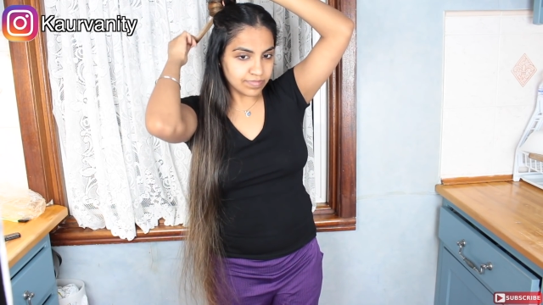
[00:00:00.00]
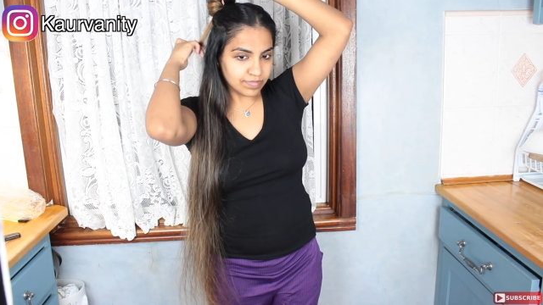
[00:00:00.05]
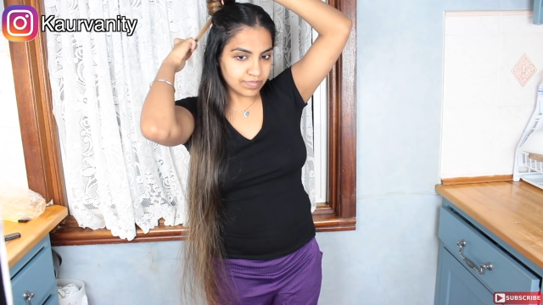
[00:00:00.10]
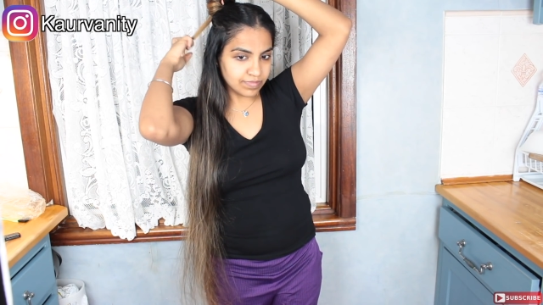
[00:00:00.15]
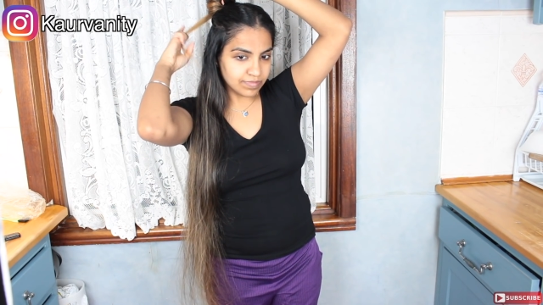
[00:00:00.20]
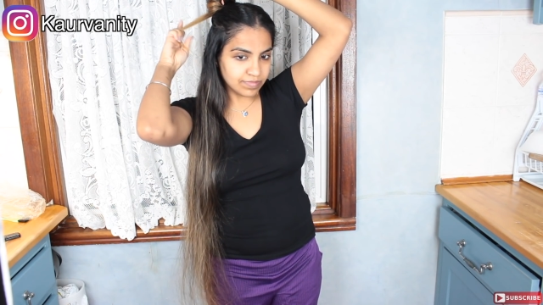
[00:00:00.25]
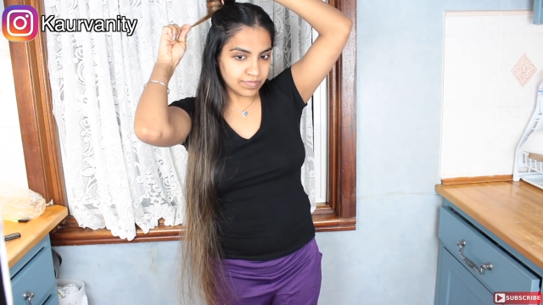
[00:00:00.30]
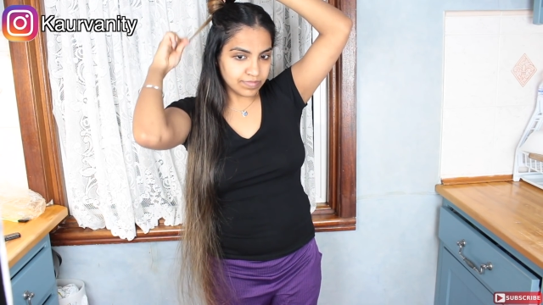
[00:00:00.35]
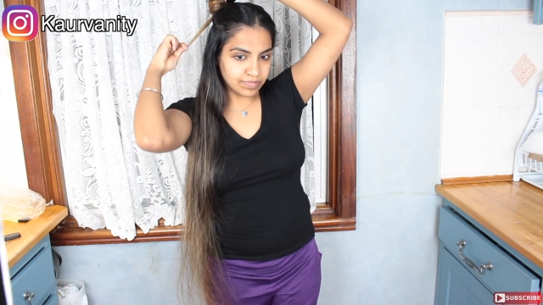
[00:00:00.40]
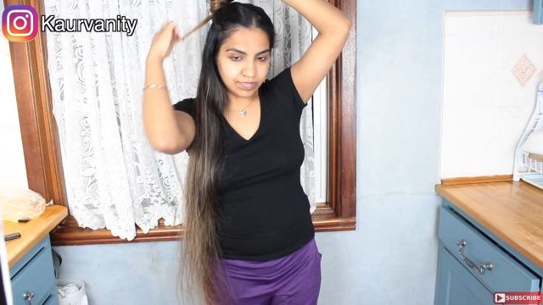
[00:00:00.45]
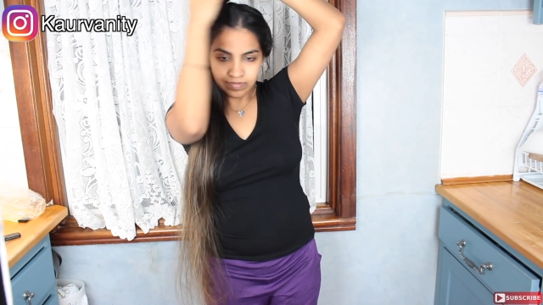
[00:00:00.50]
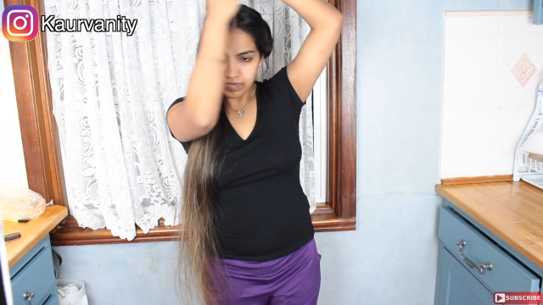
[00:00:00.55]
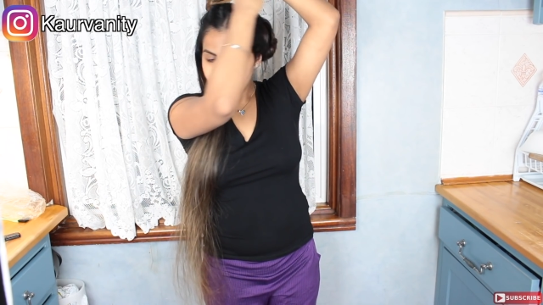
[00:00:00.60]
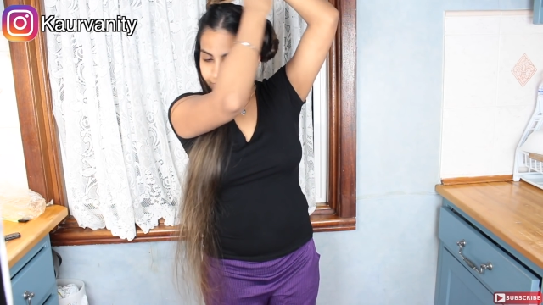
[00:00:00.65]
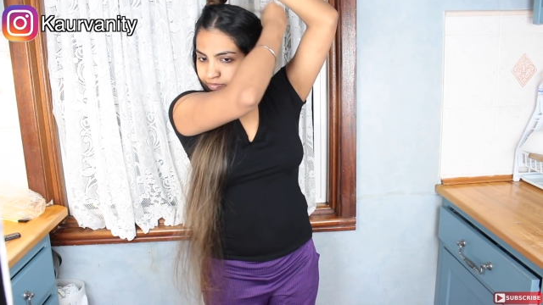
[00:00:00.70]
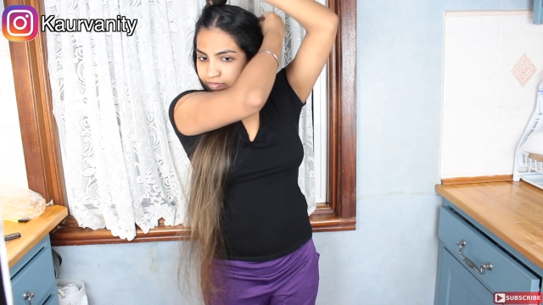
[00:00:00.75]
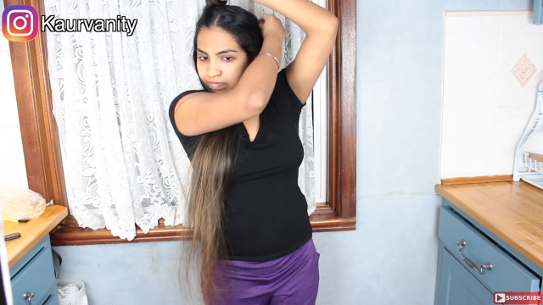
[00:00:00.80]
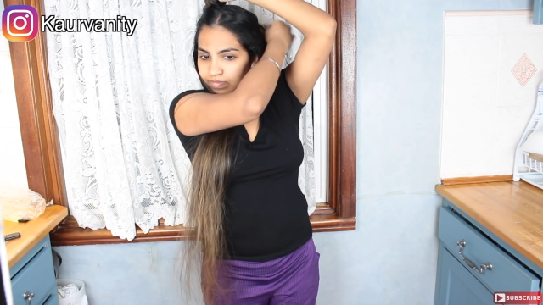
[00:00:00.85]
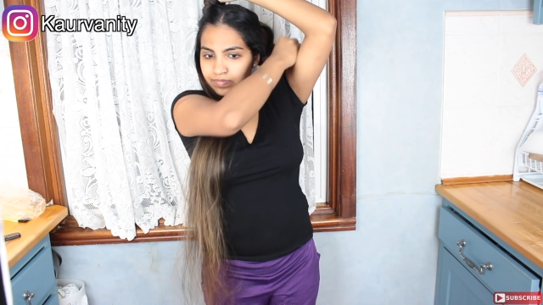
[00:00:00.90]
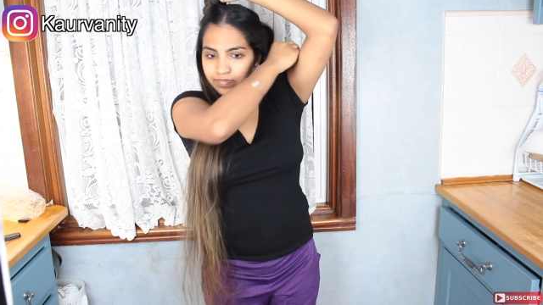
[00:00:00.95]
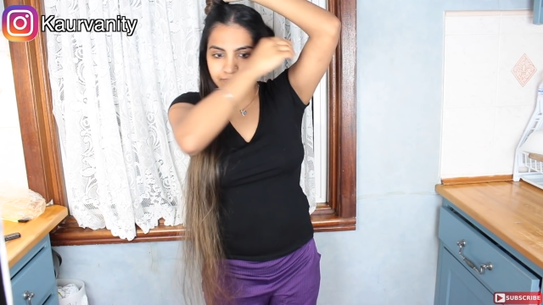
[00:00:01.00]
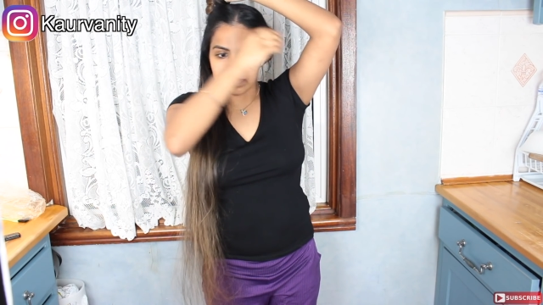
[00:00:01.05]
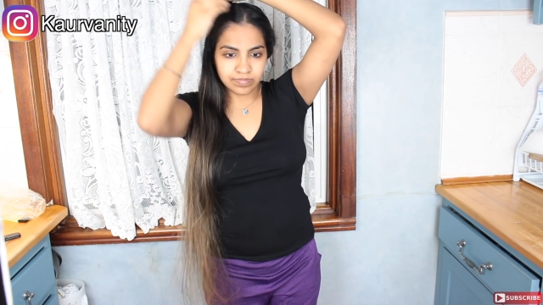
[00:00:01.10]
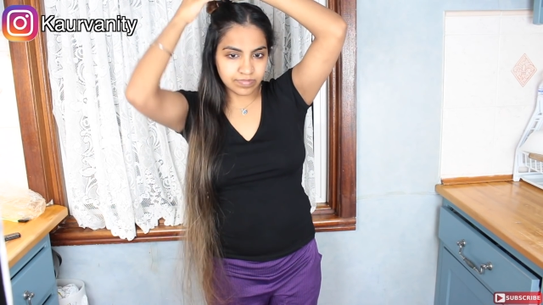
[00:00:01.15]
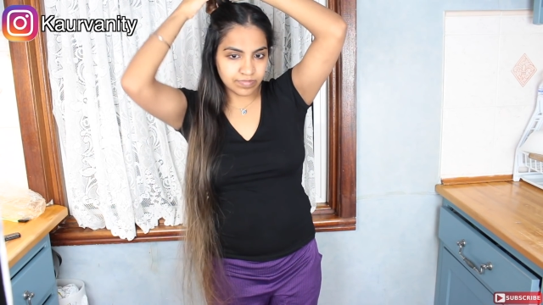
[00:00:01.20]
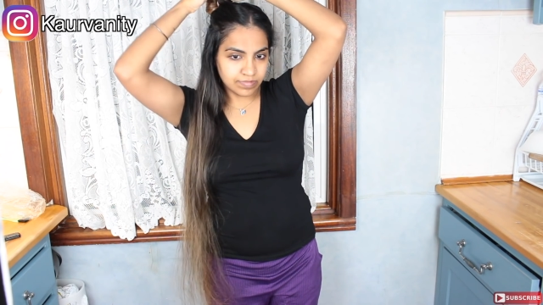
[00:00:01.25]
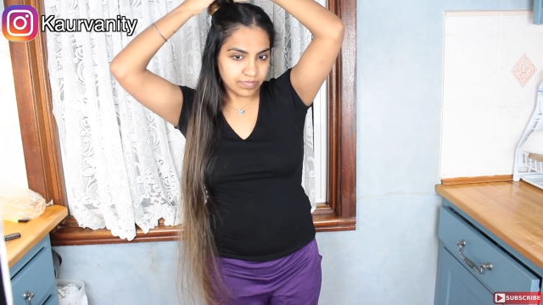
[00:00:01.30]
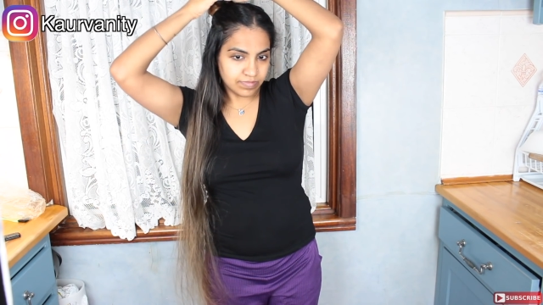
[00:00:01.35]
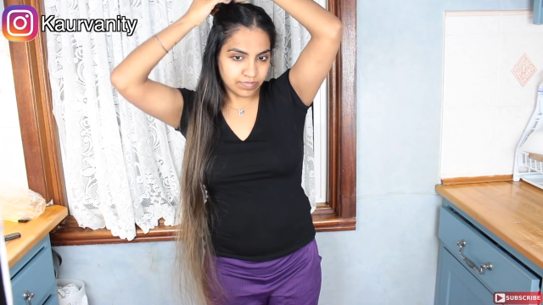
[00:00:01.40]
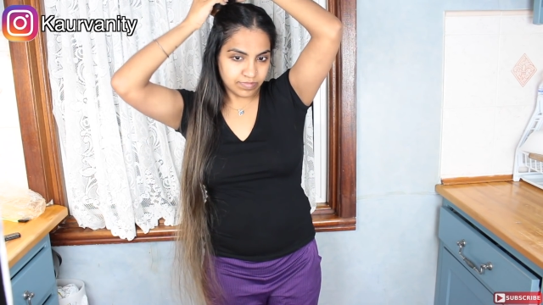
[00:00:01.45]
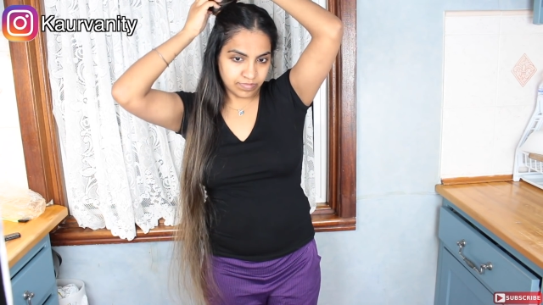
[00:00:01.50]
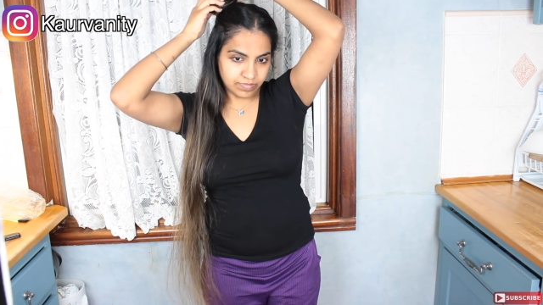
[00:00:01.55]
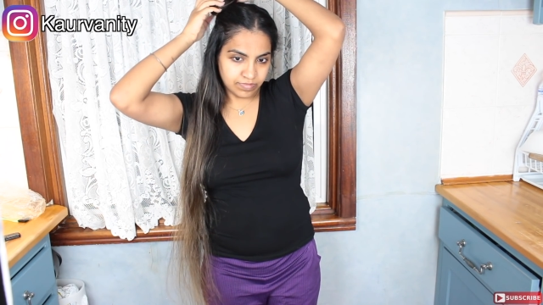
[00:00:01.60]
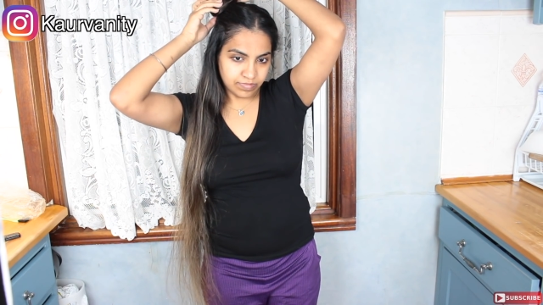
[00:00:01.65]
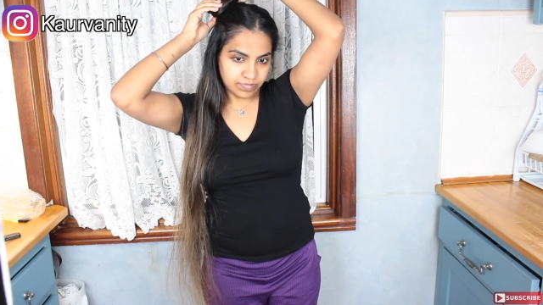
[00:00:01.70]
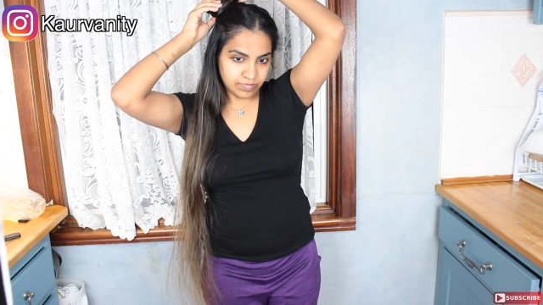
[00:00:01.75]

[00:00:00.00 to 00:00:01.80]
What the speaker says: Nobody speaks.